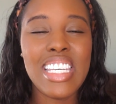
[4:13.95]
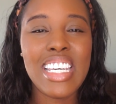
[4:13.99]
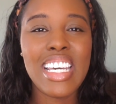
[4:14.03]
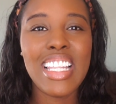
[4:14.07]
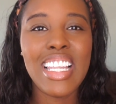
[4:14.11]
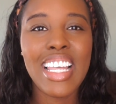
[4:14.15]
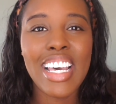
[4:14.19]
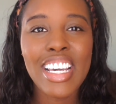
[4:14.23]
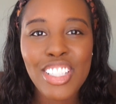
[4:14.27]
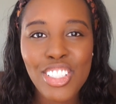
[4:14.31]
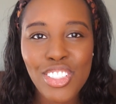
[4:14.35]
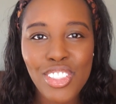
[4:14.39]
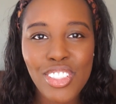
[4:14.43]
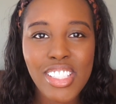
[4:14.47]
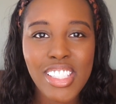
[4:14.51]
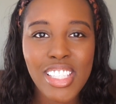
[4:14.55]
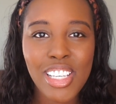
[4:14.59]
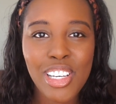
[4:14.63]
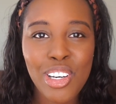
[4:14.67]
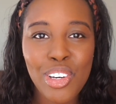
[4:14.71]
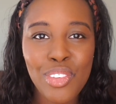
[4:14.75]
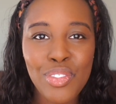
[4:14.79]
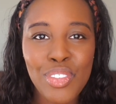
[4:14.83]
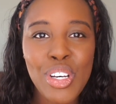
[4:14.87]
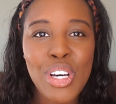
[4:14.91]
neglect
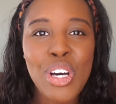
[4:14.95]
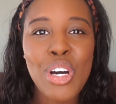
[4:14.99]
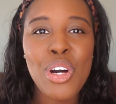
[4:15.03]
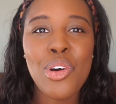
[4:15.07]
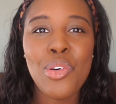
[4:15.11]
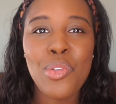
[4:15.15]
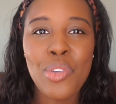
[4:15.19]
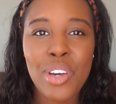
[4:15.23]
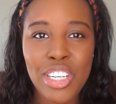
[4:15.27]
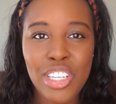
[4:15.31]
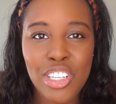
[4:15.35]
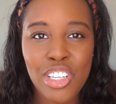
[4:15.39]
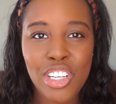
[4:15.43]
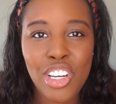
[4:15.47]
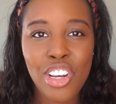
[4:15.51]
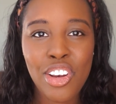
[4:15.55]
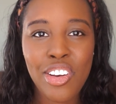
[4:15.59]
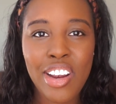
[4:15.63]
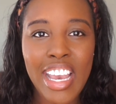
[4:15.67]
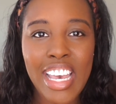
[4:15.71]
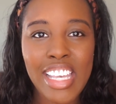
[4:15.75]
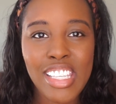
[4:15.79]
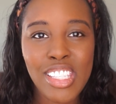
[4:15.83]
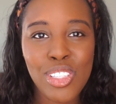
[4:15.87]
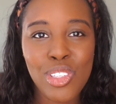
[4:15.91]
yourself when you're in
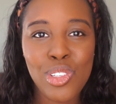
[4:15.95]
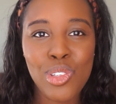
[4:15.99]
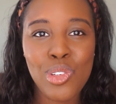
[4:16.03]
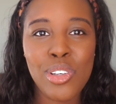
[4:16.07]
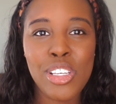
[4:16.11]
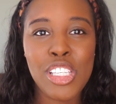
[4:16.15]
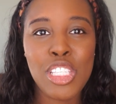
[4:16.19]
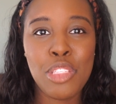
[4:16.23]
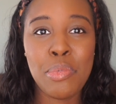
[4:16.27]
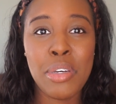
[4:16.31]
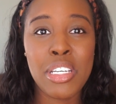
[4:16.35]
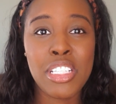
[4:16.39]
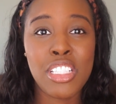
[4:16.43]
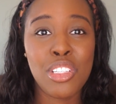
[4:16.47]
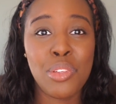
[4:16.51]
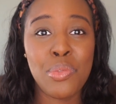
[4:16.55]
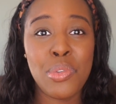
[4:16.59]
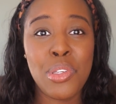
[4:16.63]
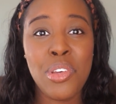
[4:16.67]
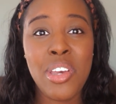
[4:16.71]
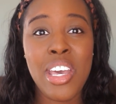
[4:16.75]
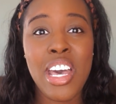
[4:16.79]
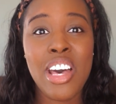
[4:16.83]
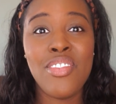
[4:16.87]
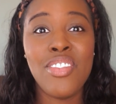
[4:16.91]
grad school, especially
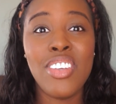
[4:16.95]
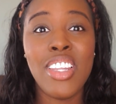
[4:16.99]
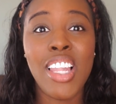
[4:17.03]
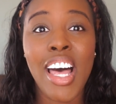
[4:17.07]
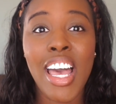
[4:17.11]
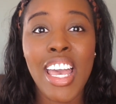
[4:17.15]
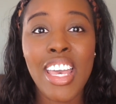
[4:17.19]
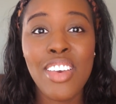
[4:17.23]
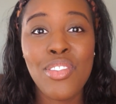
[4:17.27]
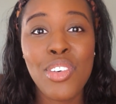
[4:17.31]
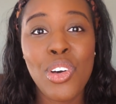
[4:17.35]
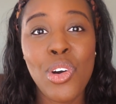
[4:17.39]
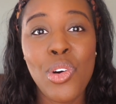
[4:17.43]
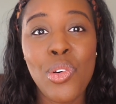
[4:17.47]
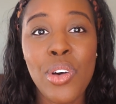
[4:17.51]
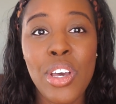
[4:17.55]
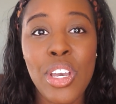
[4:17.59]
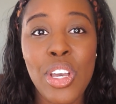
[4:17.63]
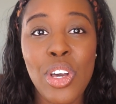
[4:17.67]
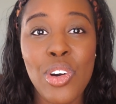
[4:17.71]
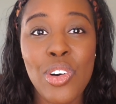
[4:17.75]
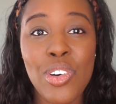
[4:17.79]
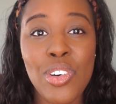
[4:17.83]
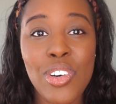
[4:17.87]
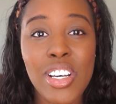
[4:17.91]
when you have life
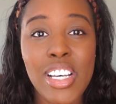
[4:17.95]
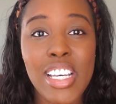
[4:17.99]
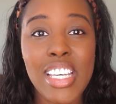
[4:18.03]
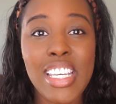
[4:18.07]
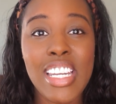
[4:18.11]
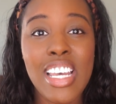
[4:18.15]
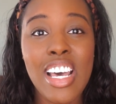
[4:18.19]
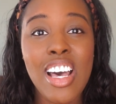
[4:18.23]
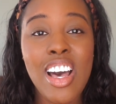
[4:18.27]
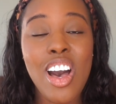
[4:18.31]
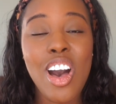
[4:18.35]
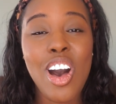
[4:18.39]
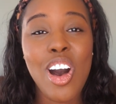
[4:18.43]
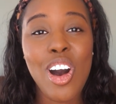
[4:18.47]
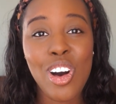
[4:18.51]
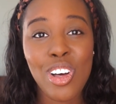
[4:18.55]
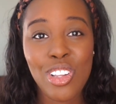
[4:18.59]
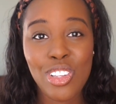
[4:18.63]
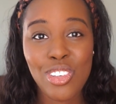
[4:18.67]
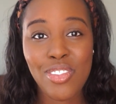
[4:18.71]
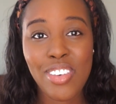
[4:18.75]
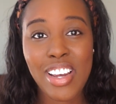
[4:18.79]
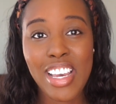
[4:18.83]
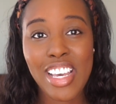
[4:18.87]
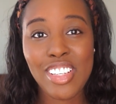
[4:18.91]
going on
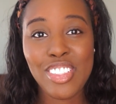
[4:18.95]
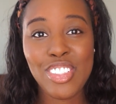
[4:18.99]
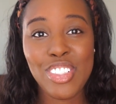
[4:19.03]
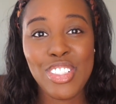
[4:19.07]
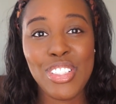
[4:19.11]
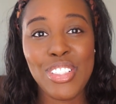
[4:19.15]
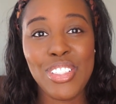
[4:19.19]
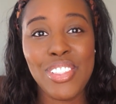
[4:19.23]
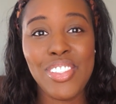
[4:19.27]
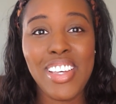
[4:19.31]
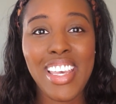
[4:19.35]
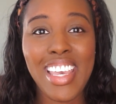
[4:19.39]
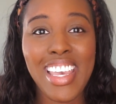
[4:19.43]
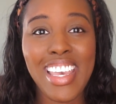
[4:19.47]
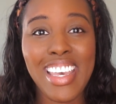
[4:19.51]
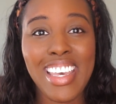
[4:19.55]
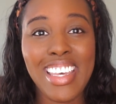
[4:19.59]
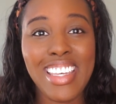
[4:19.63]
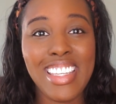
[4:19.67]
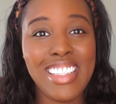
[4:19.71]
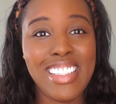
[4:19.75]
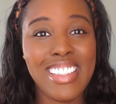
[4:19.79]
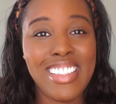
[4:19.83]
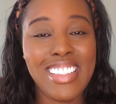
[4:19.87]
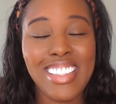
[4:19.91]
all around you.
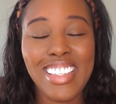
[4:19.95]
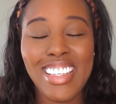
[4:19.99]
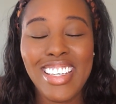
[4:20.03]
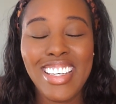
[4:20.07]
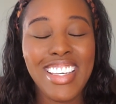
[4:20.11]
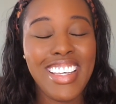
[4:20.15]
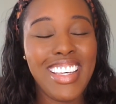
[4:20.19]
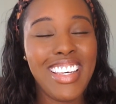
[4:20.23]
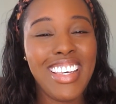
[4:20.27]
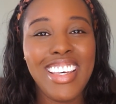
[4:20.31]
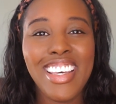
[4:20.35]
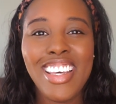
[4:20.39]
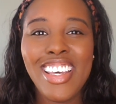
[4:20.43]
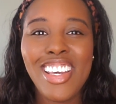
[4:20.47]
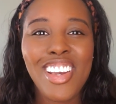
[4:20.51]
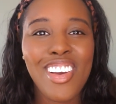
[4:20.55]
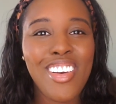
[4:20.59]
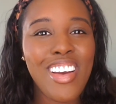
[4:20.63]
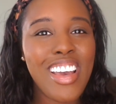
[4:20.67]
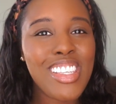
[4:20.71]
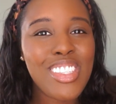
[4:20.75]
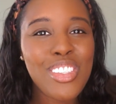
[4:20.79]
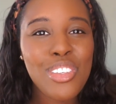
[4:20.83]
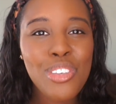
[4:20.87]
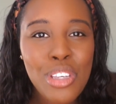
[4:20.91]
And
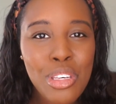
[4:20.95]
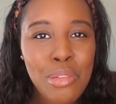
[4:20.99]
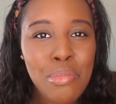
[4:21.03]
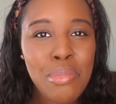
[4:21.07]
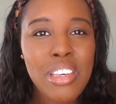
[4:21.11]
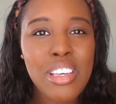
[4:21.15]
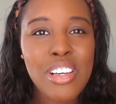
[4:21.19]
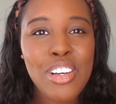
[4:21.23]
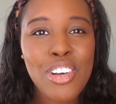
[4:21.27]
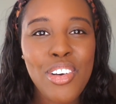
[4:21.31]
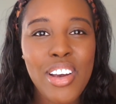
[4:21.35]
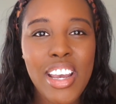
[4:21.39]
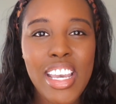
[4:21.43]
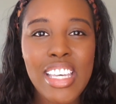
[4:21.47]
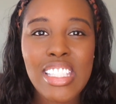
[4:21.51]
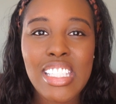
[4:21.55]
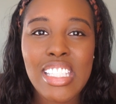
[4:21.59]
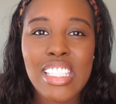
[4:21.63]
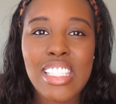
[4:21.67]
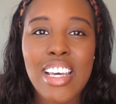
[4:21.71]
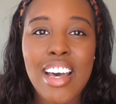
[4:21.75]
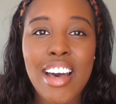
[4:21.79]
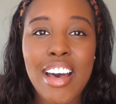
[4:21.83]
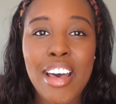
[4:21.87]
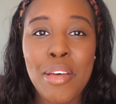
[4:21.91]
grad school can be a crazy
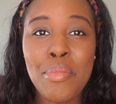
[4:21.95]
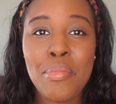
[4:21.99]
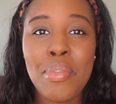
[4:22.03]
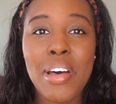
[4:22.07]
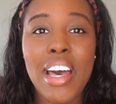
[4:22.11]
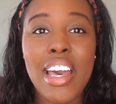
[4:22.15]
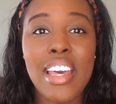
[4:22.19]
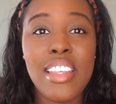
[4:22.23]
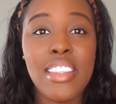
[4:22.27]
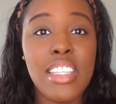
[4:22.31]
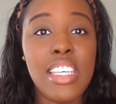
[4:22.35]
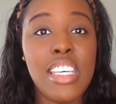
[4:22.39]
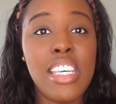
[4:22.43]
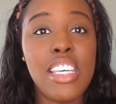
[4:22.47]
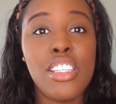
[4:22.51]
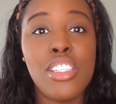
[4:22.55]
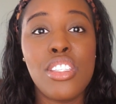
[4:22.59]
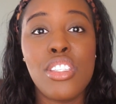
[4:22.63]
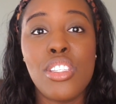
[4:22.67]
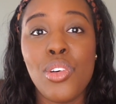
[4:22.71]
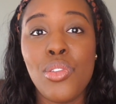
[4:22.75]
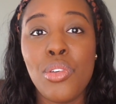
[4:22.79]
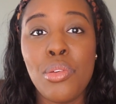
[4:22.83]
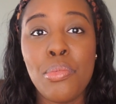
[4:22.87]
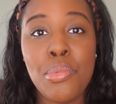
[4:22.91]
time, but I think
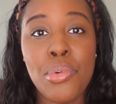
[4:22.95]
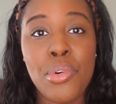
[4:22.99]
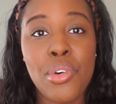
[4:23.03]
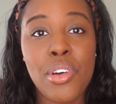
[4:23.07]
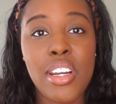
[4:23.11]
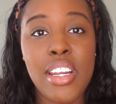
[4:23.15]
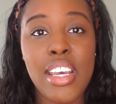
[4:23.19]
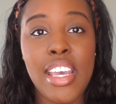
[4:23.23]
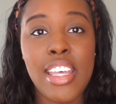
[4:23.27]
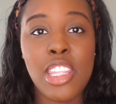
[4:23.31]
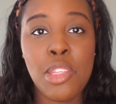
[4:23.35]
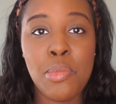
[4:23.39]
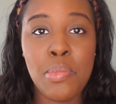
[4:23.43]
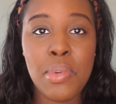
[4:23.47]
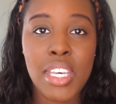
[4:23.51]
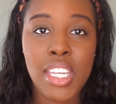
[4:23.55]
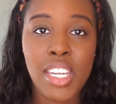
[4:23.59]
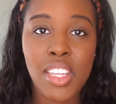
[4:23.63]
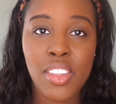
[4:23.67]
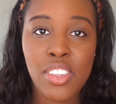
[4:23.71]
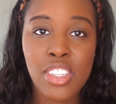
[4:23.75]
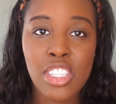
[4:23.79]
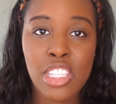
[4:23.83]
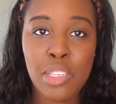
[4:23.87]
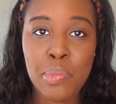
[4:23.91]
it's so important at the
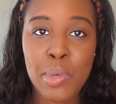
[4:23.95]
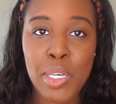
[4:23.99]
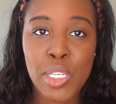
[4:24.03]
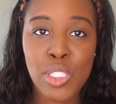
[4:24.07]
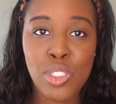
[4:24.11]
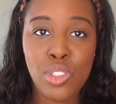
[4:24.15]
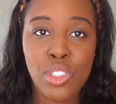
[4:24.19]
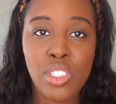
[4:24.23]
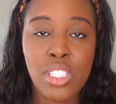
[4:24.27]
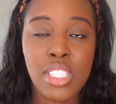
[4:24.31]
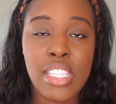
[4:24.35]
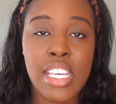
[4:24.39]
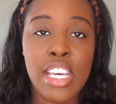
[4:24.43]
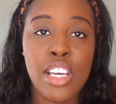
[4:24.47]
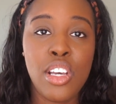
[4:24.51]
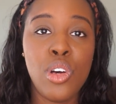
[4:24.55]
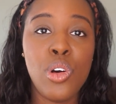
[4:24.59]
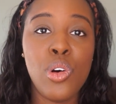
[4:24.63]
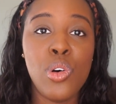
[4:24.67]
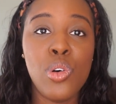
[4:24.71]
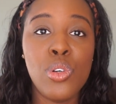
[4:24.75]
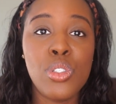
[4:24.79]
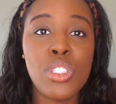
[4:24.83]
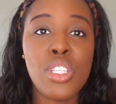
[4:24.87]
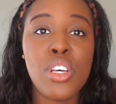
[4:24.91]
beginning of the semester to set
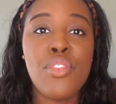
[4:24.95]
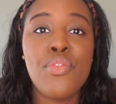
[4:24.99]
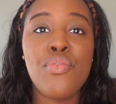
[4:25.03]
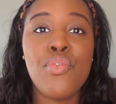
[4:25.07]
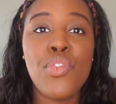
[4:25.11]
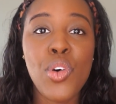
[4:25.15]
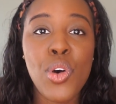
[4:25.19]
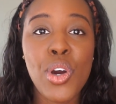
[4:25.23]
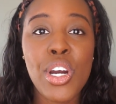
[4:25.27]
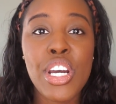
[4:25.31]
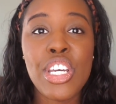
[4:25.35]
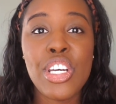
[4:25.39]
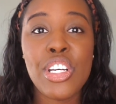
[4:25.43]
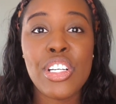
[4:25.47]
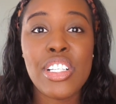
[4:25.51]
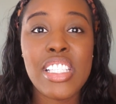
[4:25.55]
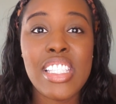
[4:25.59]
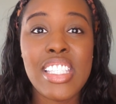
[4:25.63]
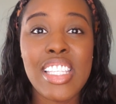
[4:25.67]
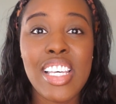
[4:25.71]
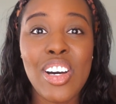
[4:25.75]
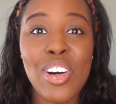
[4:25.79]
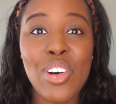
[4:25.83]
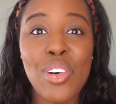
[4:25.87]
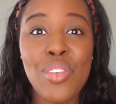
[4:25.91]
goals for
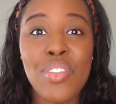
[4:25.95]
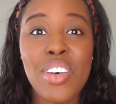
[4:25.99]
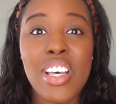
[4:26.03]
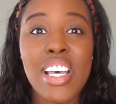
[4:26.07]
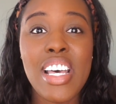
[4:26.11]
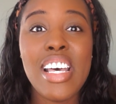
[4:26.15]
yourself.